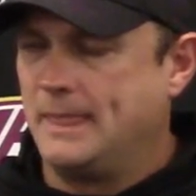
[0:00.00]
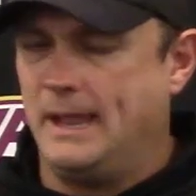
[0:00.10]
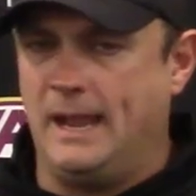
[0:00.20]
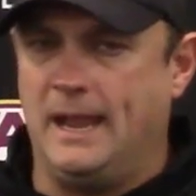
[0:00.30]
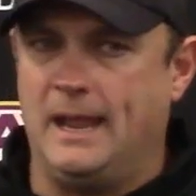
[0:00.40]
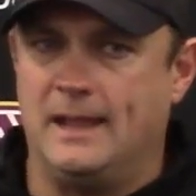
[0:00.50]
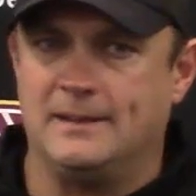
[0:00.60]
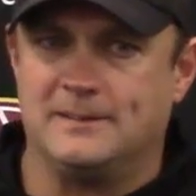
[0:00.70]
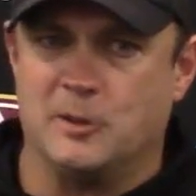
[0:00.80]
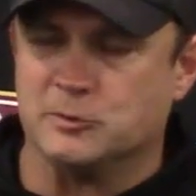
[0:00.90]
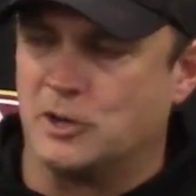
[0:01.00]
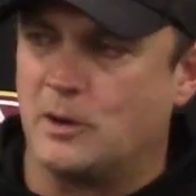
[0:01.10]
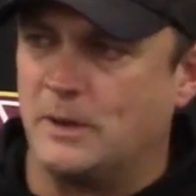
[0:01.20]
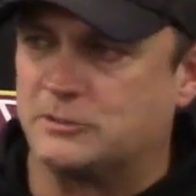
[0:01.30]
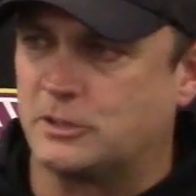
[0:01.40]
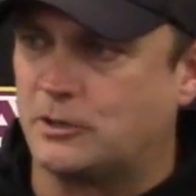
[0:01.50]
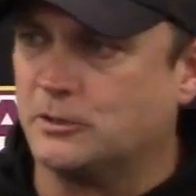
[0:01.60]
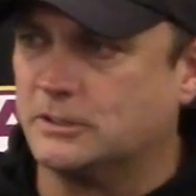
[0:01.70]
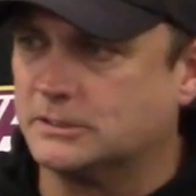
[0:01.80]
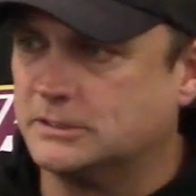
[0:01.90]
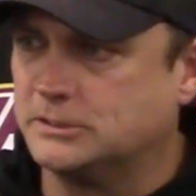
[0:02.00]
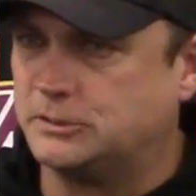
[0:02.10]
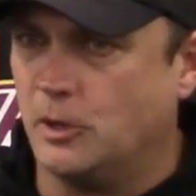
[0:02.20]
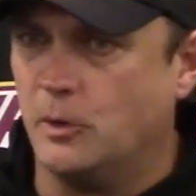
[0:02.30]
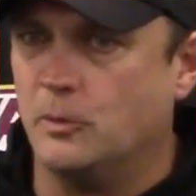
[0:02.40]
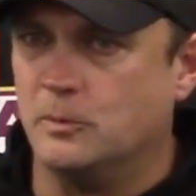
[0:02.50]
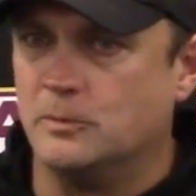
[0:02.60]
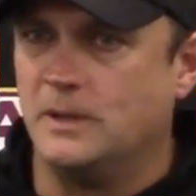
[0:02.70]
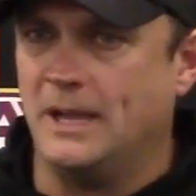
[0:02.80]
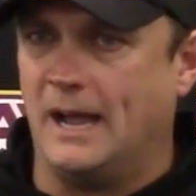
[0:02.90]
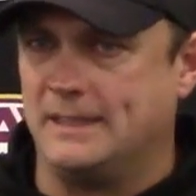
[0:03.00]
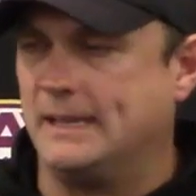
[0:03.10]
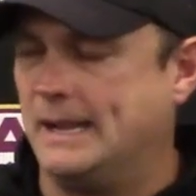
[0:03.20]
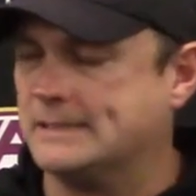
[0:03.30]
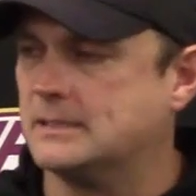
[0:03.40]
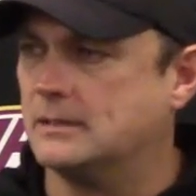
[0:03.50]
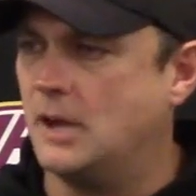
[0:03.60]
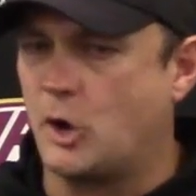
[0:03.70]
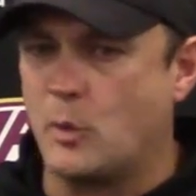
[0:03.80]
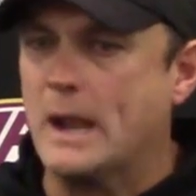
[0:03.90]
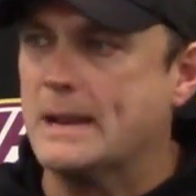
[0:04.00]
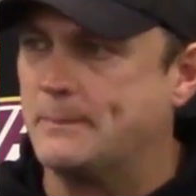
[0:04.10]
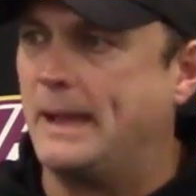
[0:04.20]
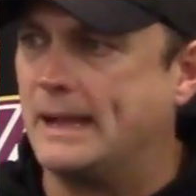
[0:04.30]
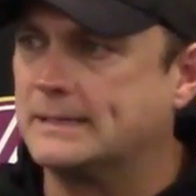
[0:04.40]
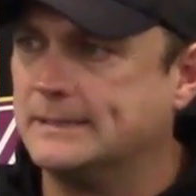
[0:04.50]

And those are our best recruiters. So yeah, I think it has a great impact.